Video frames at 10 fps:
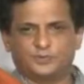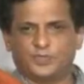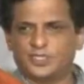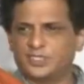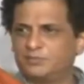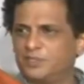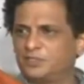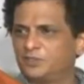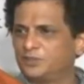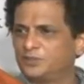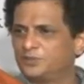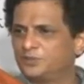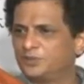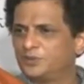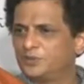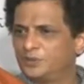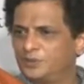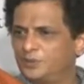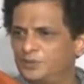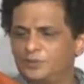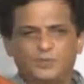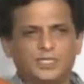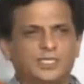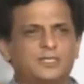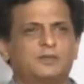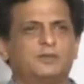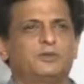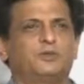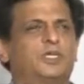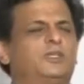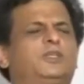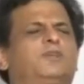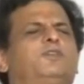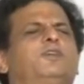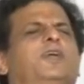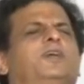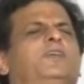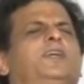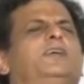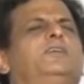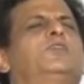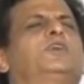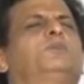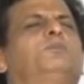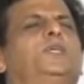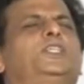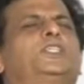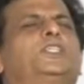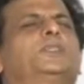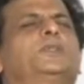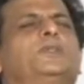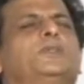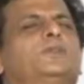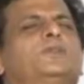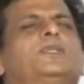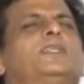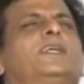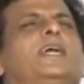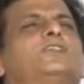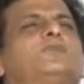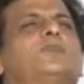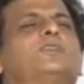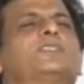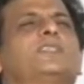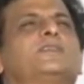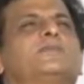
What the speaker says: What is something to you? You meet a wonderful, heavy, you go to beach, you see the natural sea.